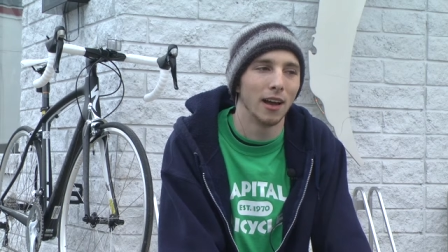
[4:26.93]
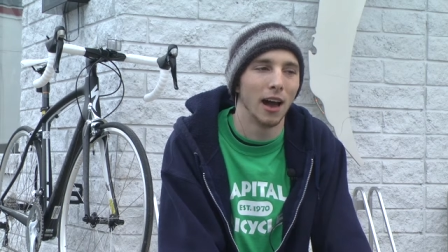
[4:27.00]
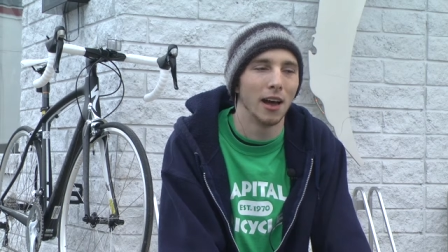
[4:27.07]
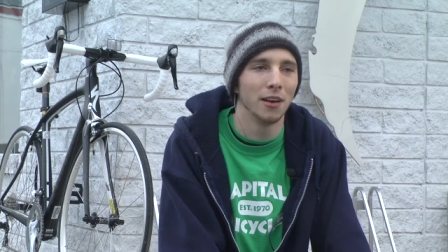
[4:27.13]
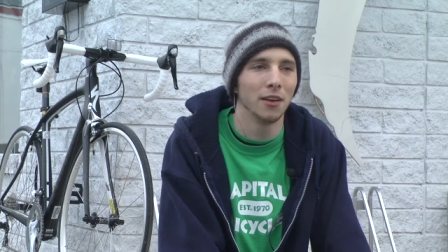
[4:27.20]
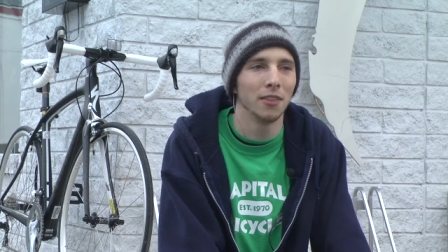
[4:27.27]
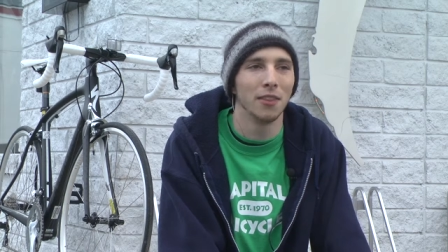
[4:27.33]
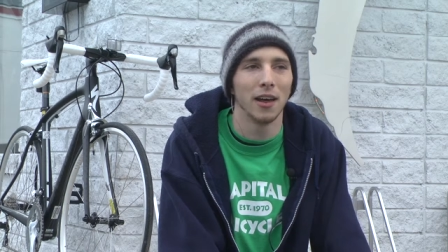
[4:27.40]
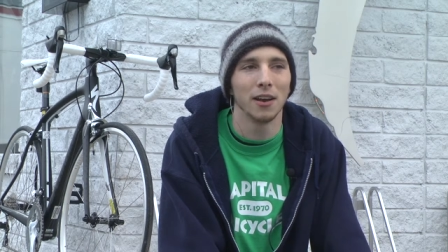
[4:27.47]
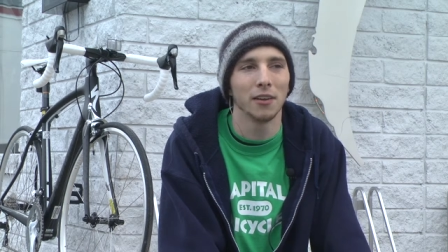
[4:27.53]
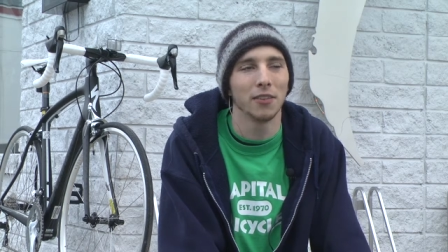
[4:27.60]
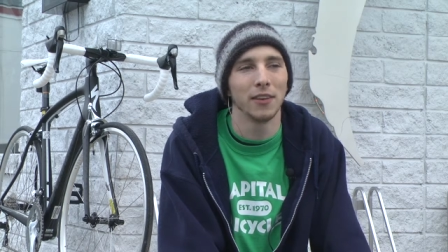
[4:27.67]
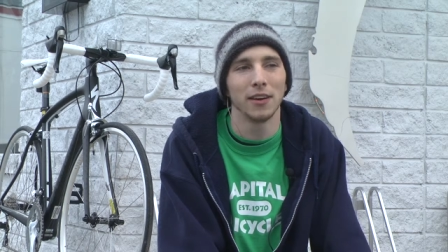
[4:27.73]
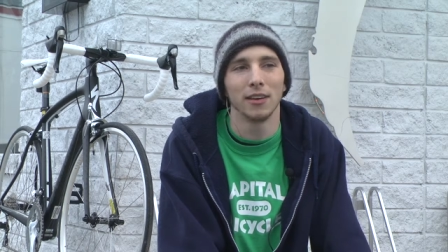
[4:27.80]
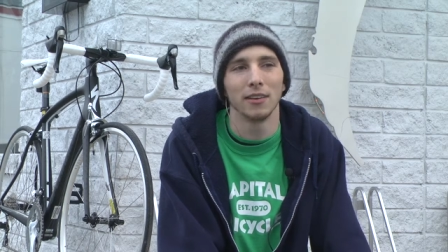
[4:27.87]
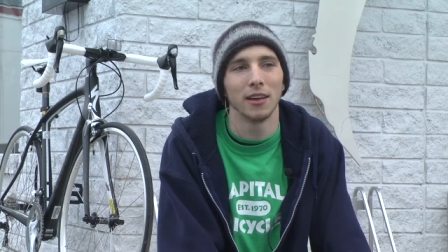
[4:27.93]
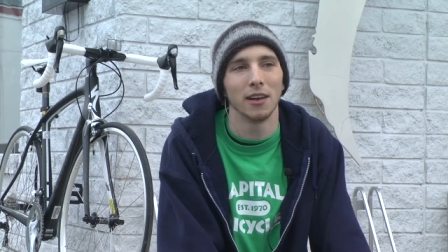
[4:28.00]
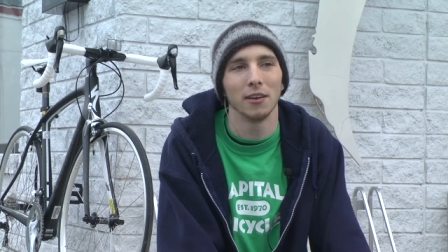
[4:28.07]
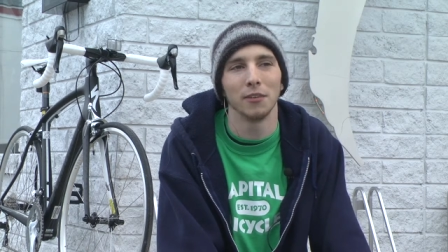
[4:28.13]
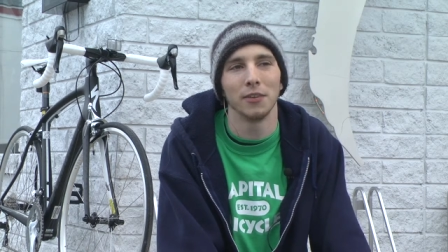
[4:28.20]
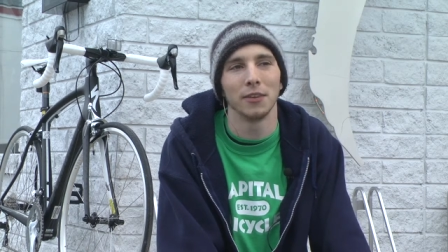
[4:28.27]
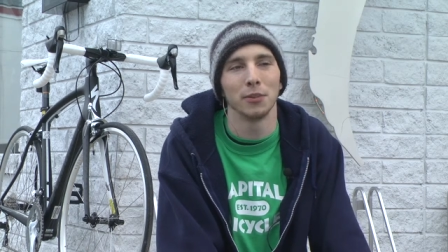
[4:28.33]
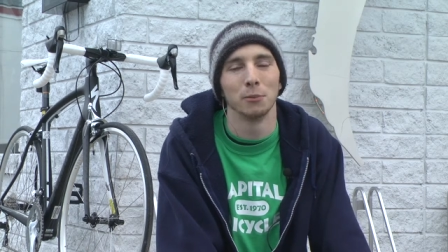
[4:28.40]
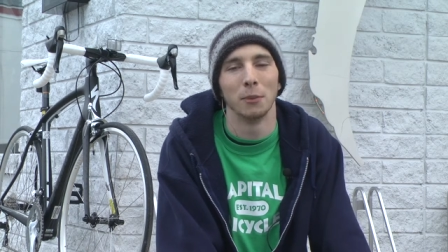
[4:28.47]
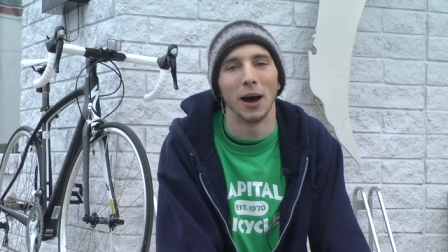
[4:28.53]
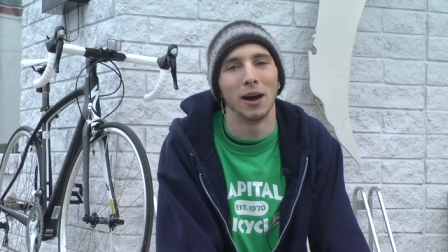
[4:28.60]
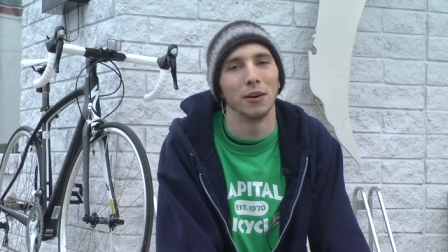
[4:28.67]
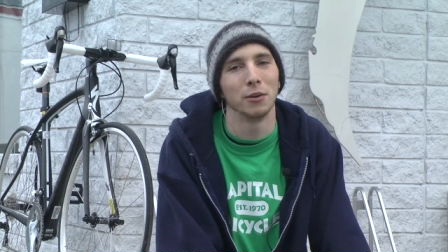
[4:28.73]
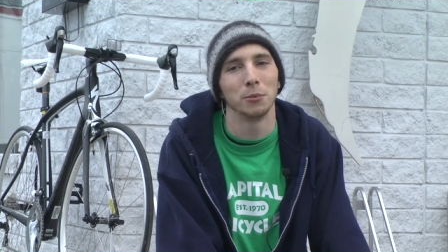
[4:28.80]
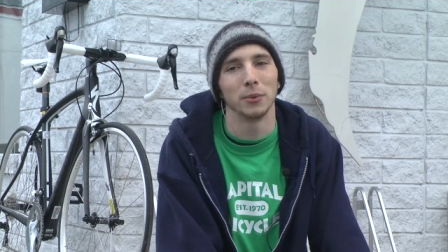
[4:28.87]
I don't, I don't think, it, I don't think the
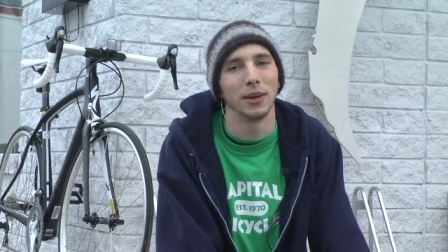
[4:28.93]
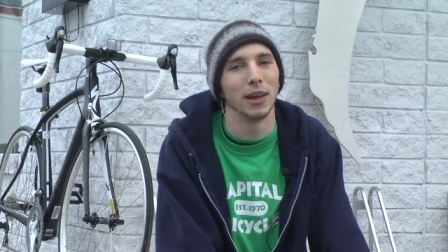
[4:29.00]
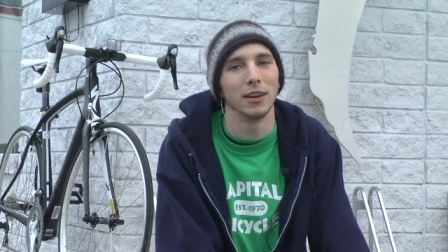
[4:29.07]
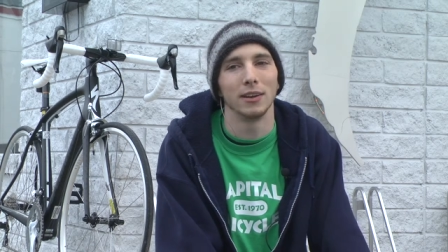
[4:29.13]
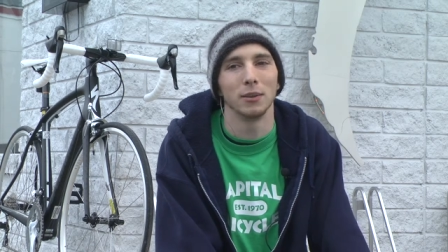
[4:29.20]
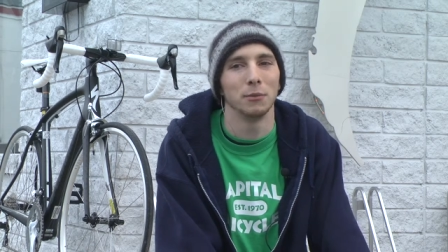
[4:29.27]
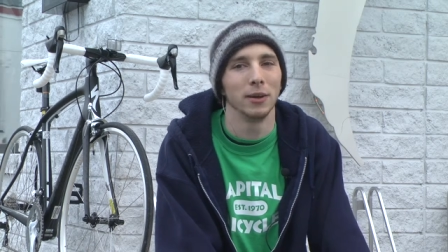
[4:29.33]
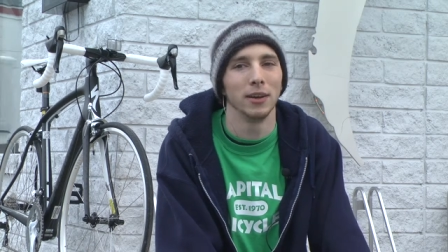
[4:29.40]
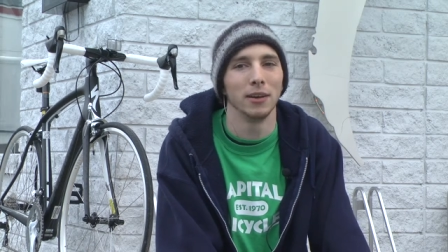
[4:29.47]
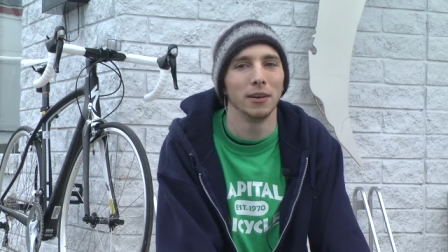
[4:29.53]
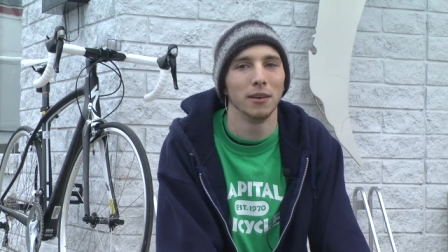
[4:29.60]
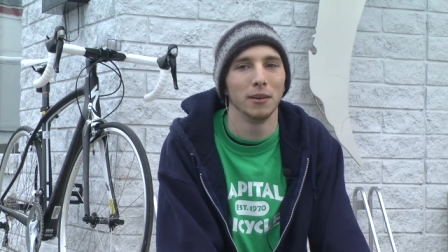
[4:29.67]
miles get to me.